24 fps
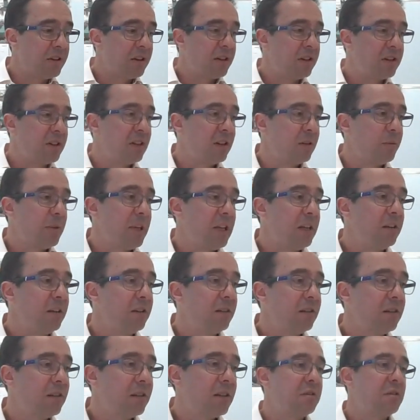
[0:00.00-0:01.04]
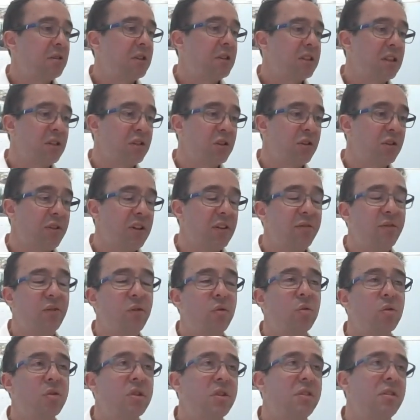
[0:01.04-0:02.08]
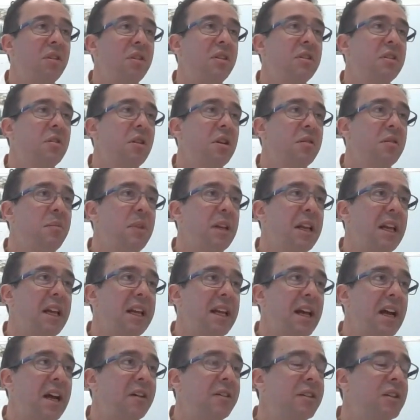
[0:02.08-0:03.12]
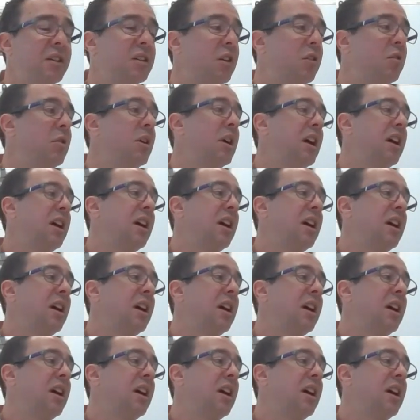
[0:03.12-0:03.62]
that's still been still sort of enforced and has been laid out. So